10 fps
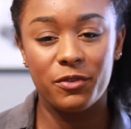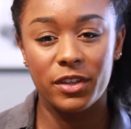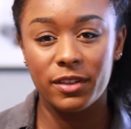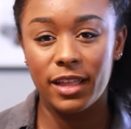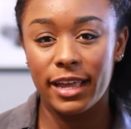
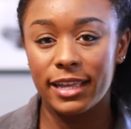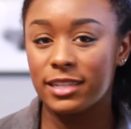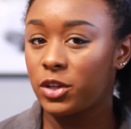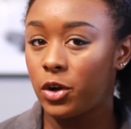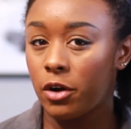feel like
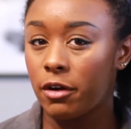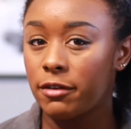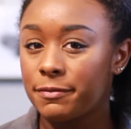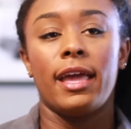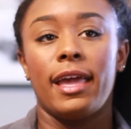it's a
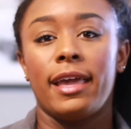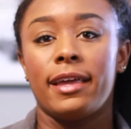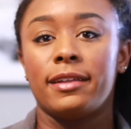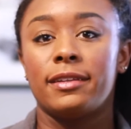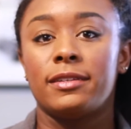girl.
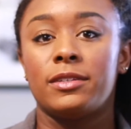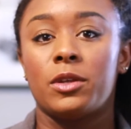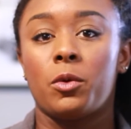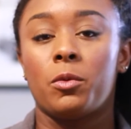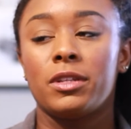And
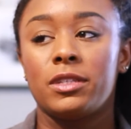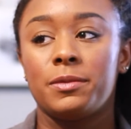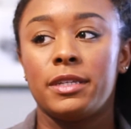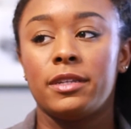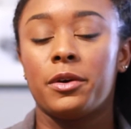once
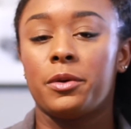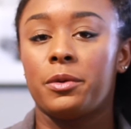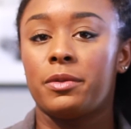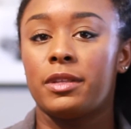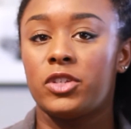we
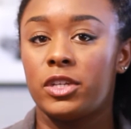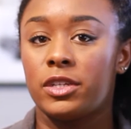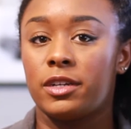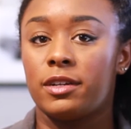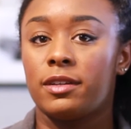know the
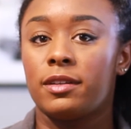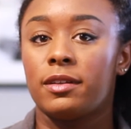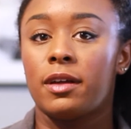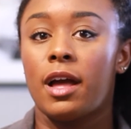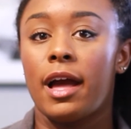gender,
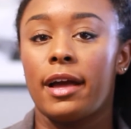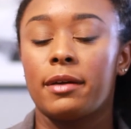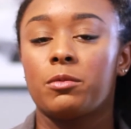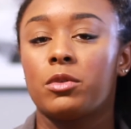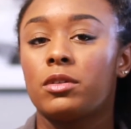
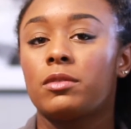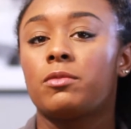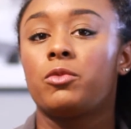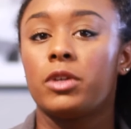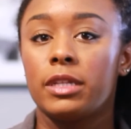we'll
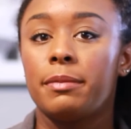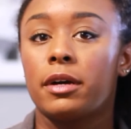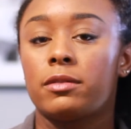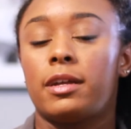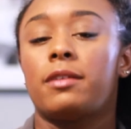really
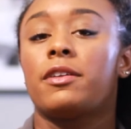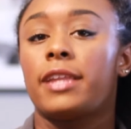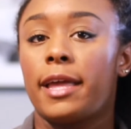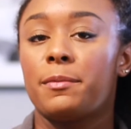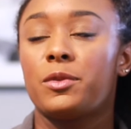buckle down on
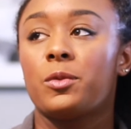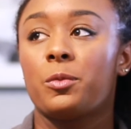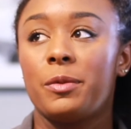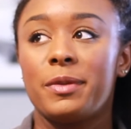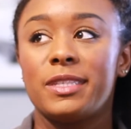names.
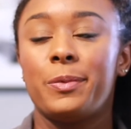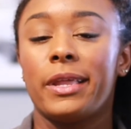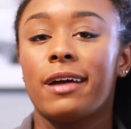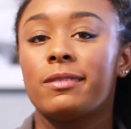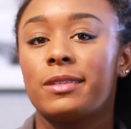We've been
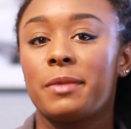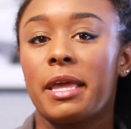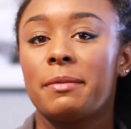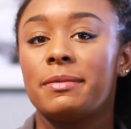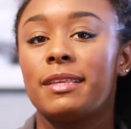spitting out some
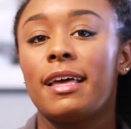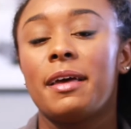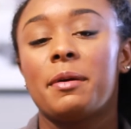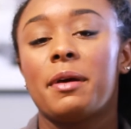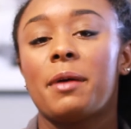names.
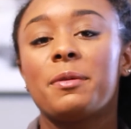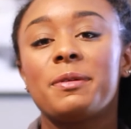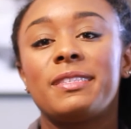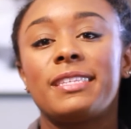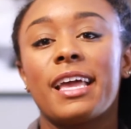I
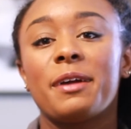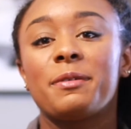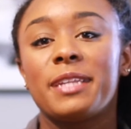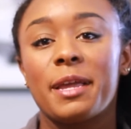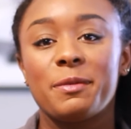won't say
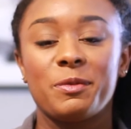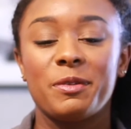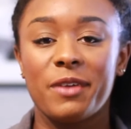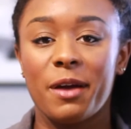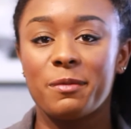what names
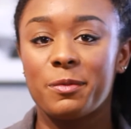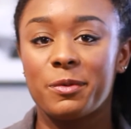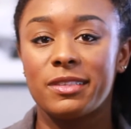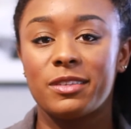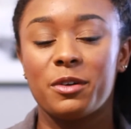we've come up
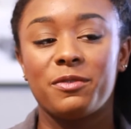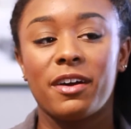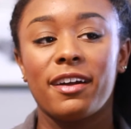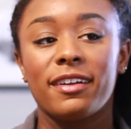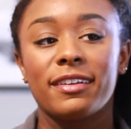with so
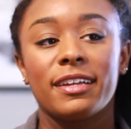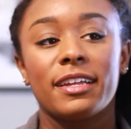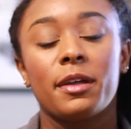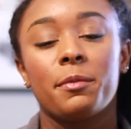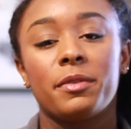far,
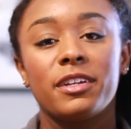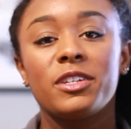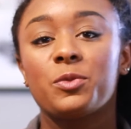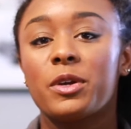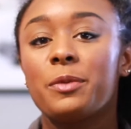but there
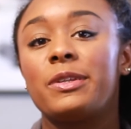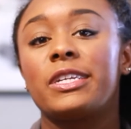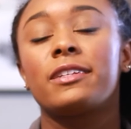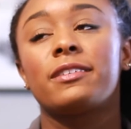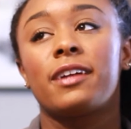is one in
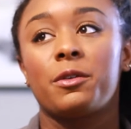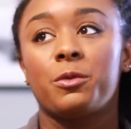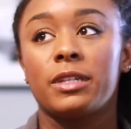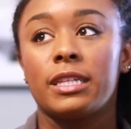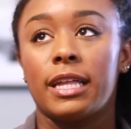particular I
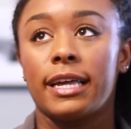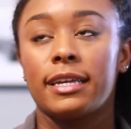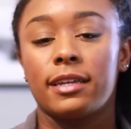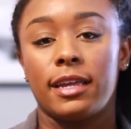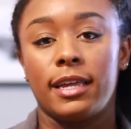really
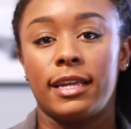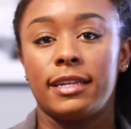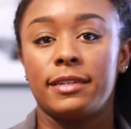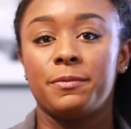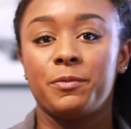like,
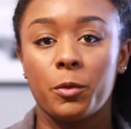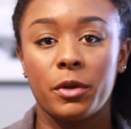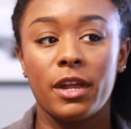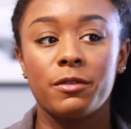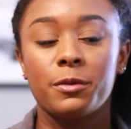and
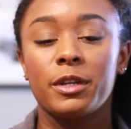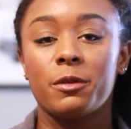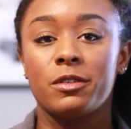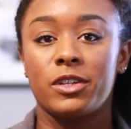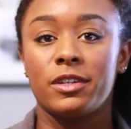whenever we
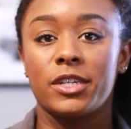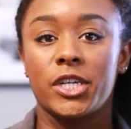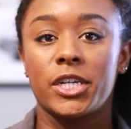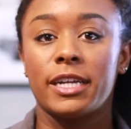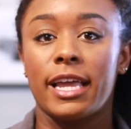know the
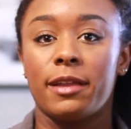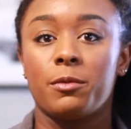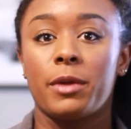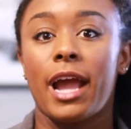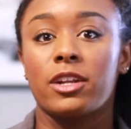gender
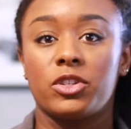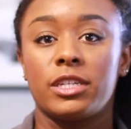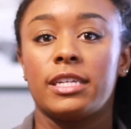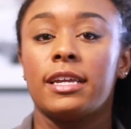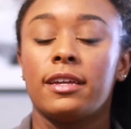and we
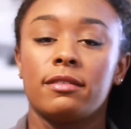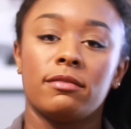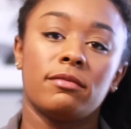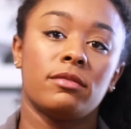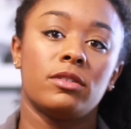actually
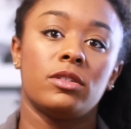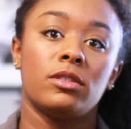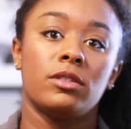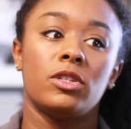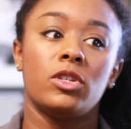
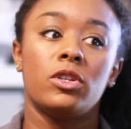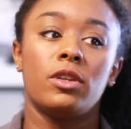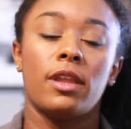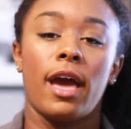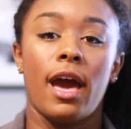
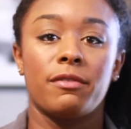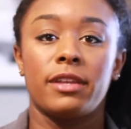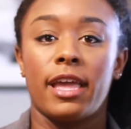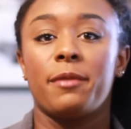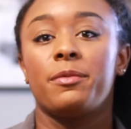have a
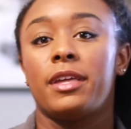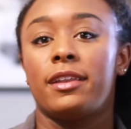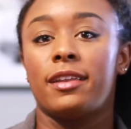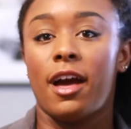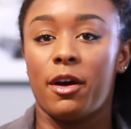name,
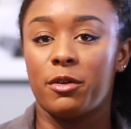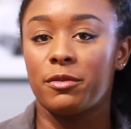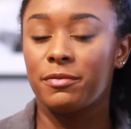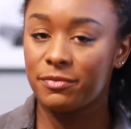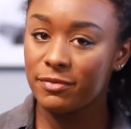then
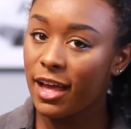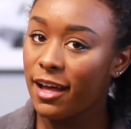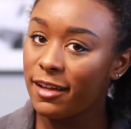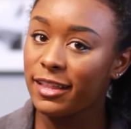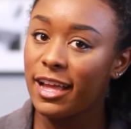I'll
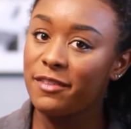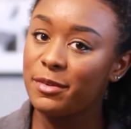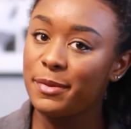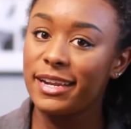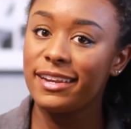let
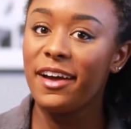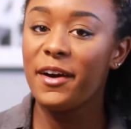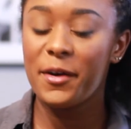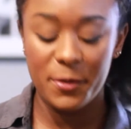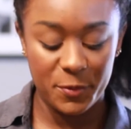everybody
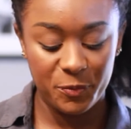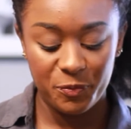know.